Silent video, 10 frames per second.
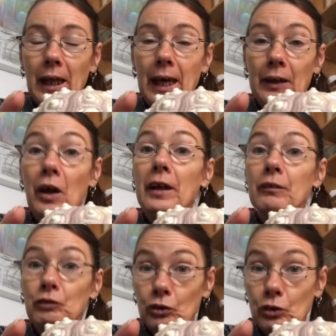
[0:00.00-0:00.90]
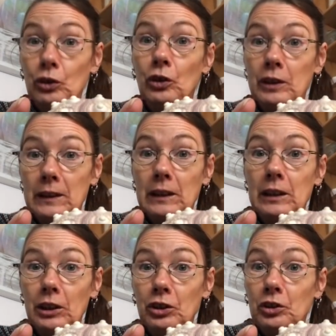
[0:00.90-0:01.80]
And I have trodden on a
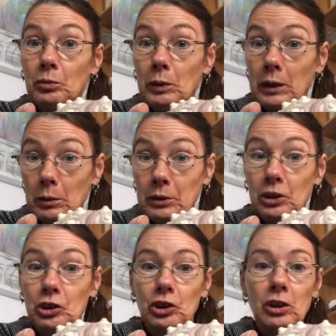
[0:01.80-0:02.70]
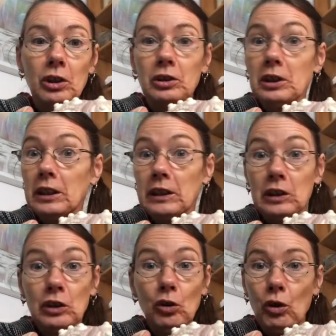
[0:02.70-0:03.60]
sea urchin when I was a child, and it is
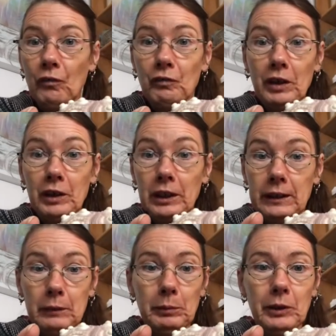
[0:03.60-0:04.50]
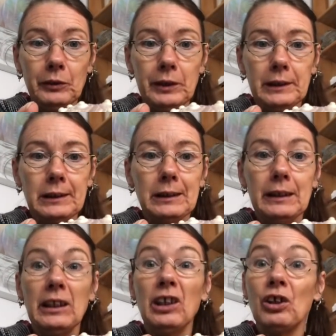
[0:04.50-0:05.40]
not a fun experience.
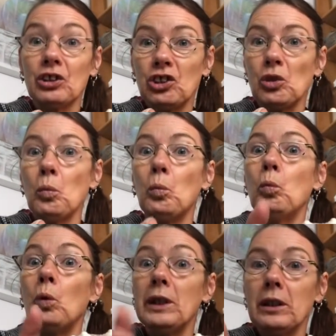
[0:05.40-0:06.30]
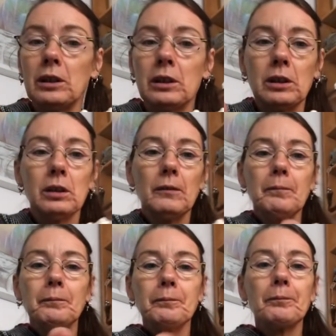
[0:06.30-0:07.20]
It lasts weeks.
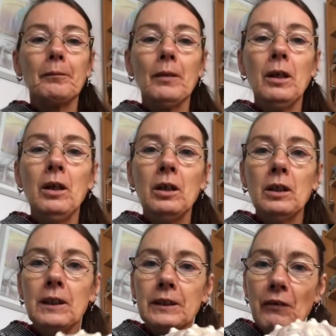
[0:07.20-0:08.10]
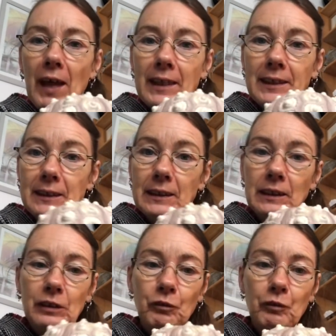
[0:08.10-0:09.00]
So that is its
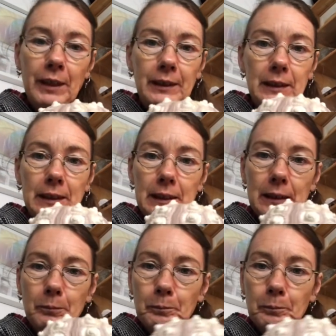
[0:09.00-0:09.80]
defense.